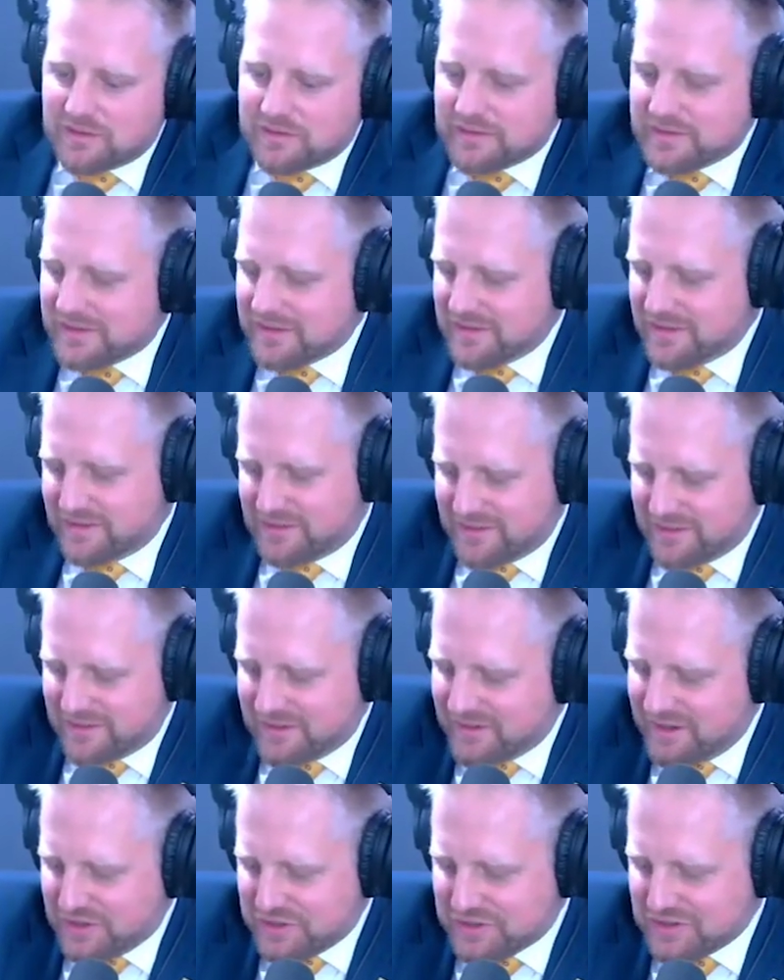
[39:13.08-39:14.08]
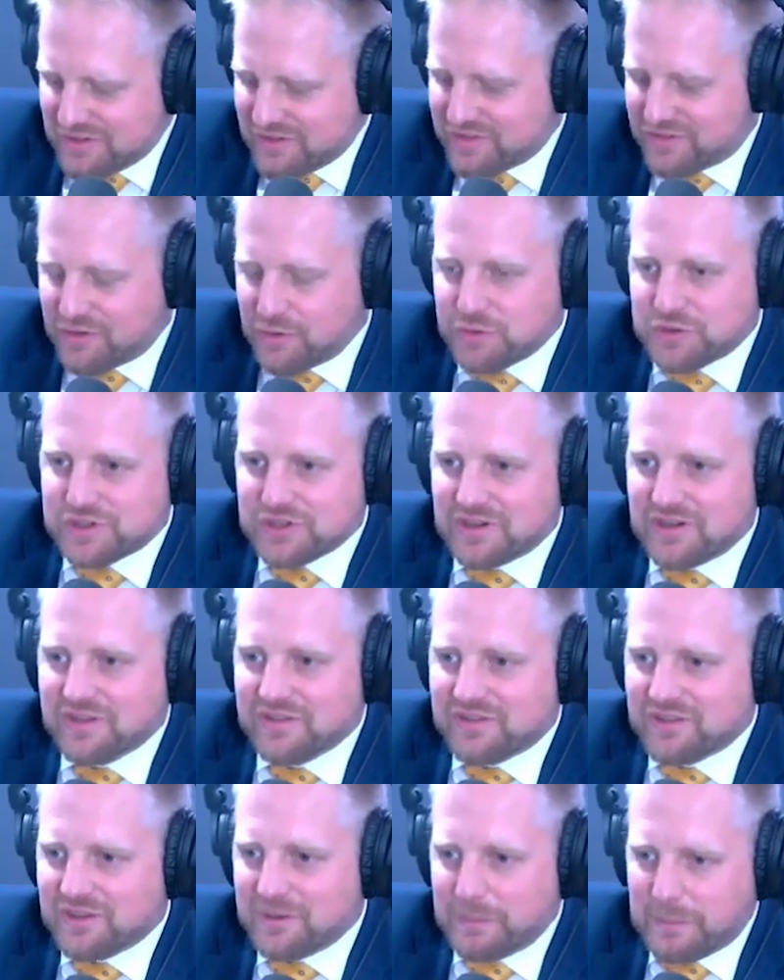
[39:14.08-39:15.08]
the National
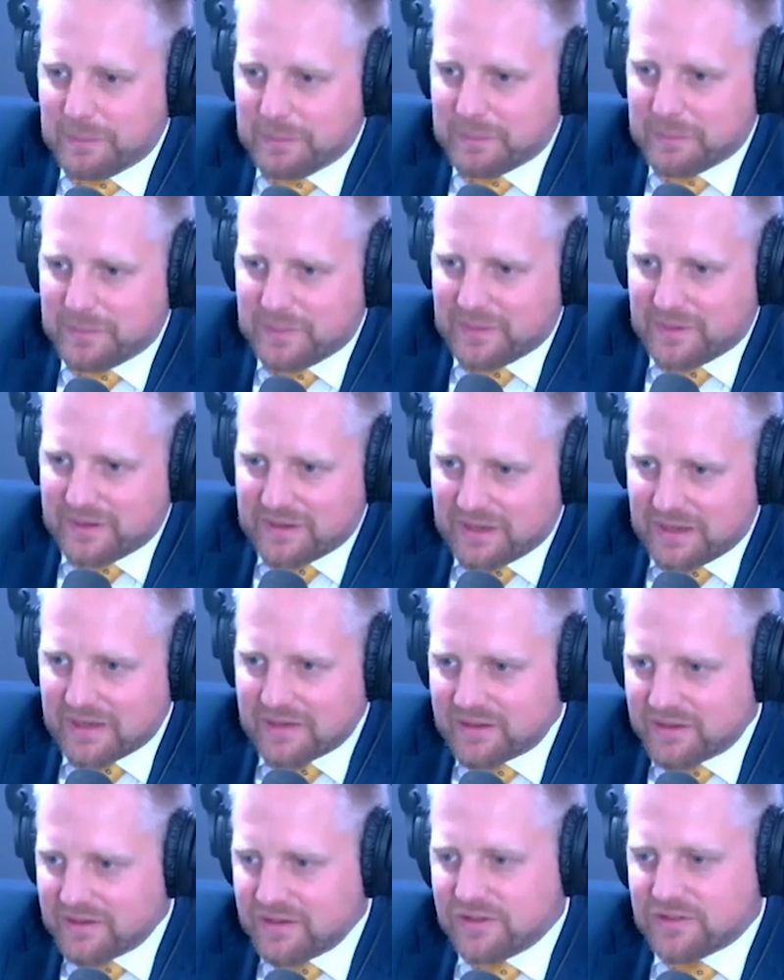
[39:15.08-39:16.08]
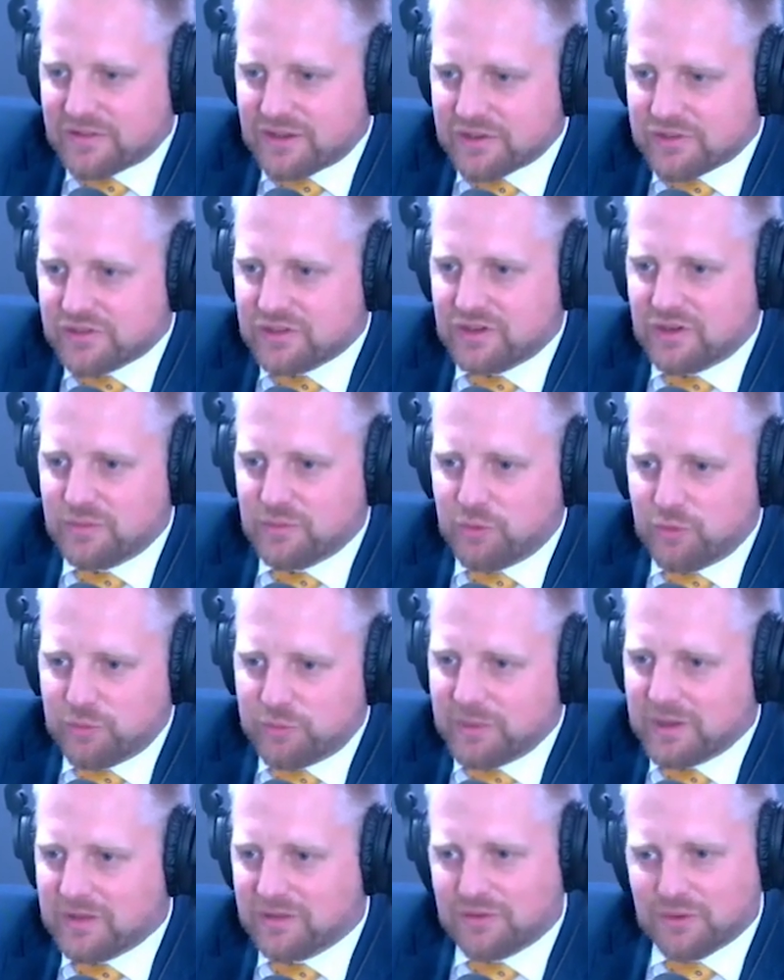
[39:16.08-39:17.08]
Socialism and these national
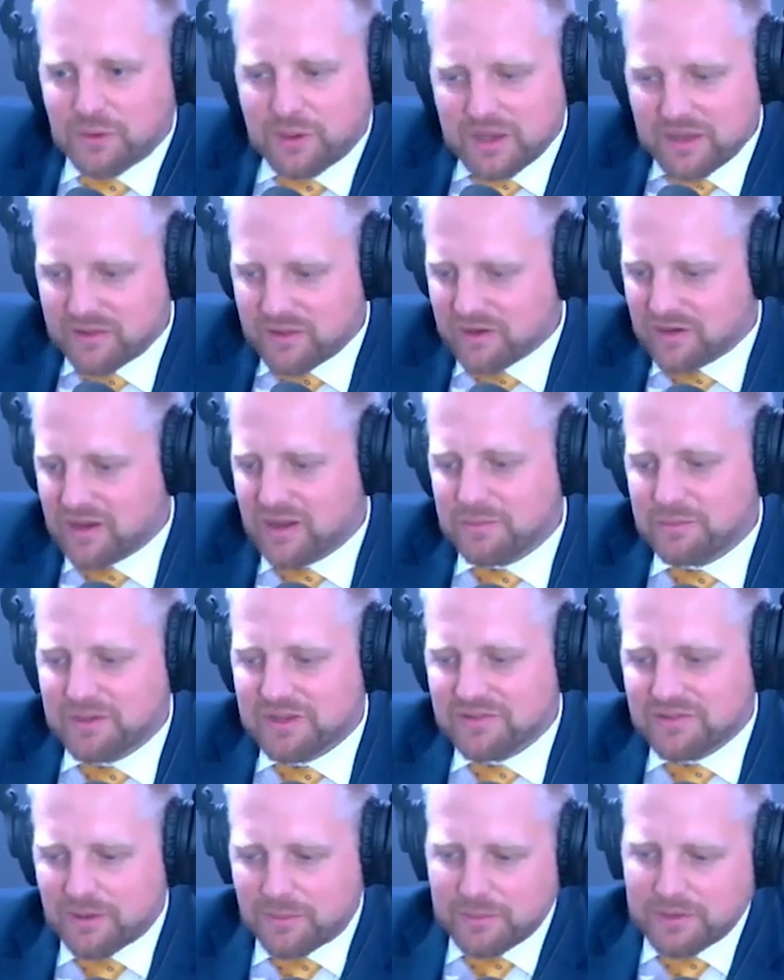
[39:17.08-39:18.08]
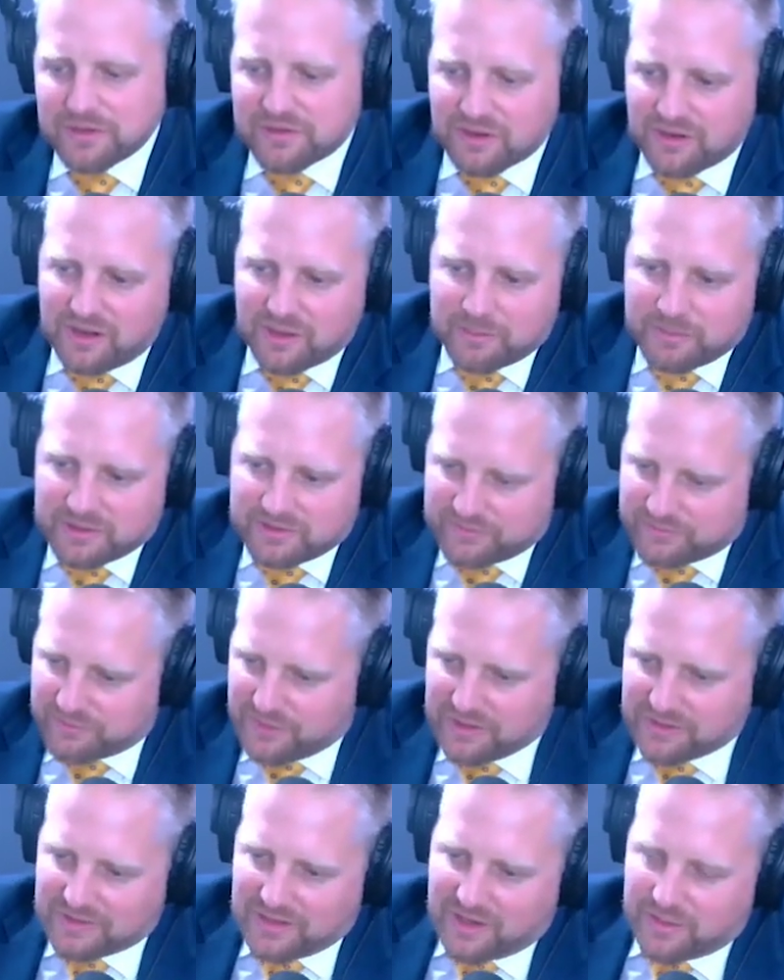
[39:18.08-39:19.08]
movements, okay, there can be some interlap, but
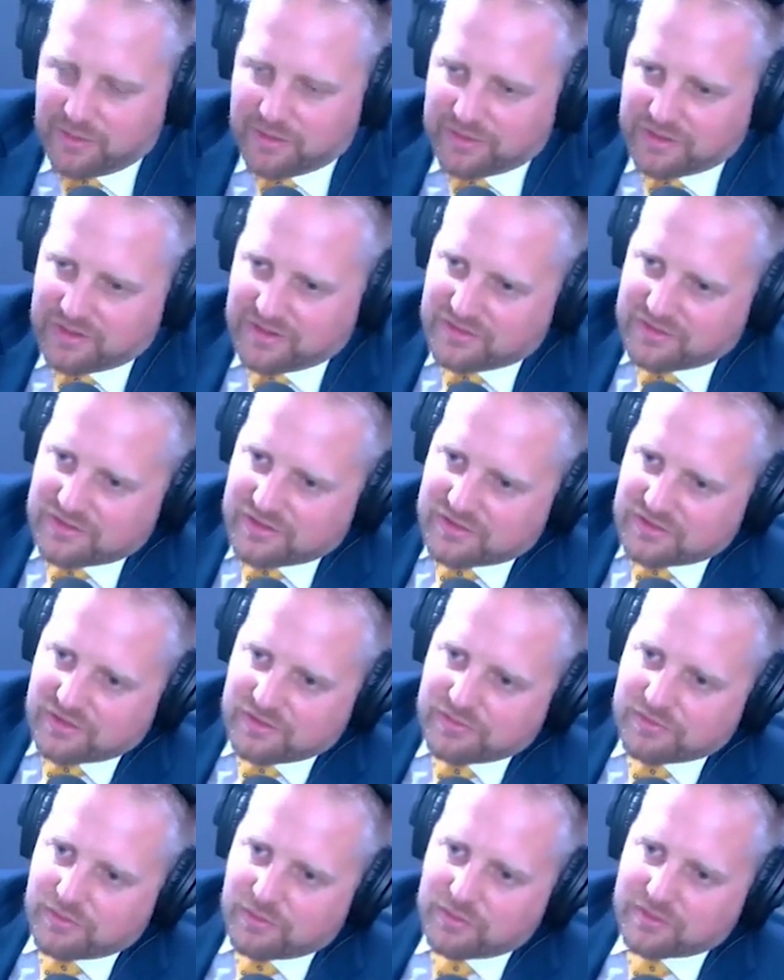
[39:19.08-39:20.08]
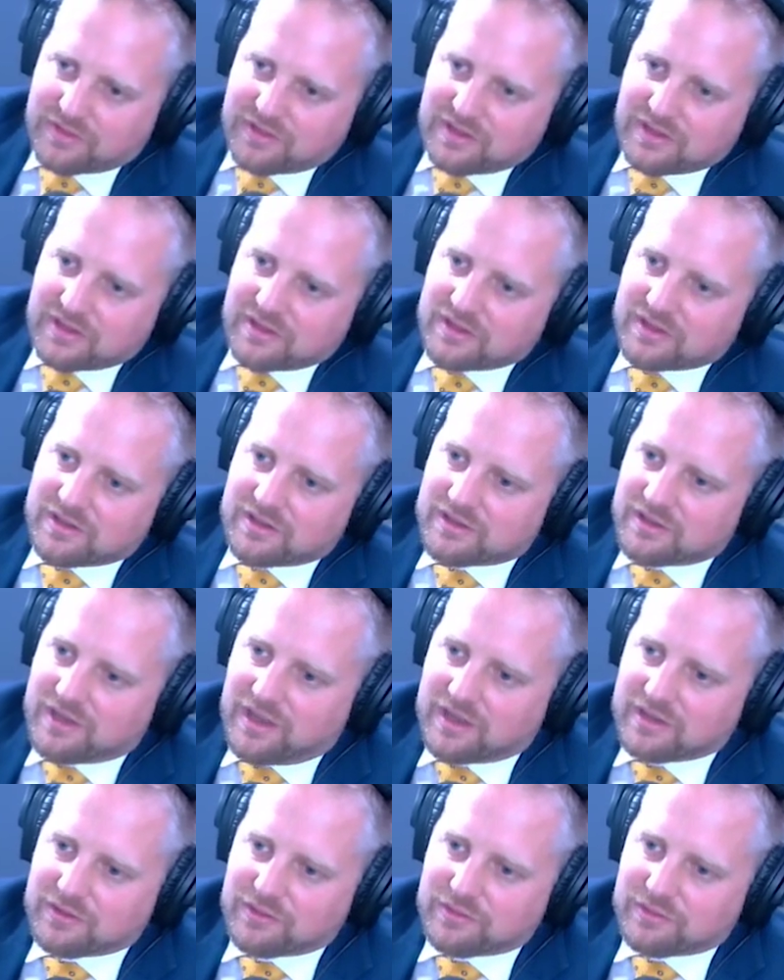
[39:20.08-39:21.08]
right now I think it's just a faulty
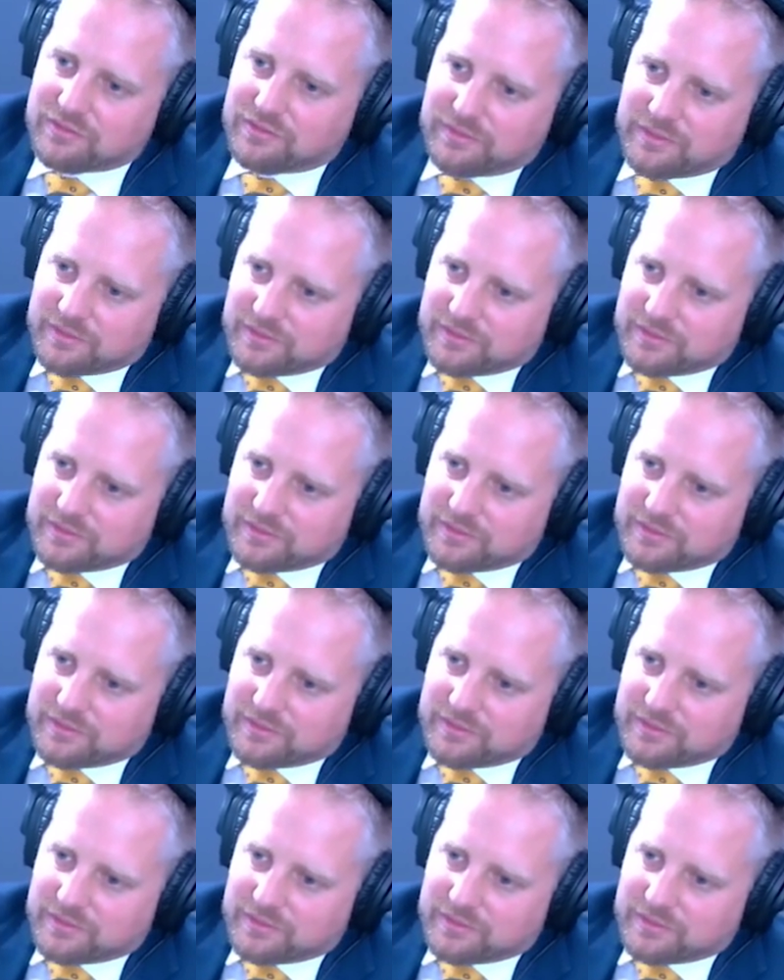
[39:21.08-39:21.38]
kind of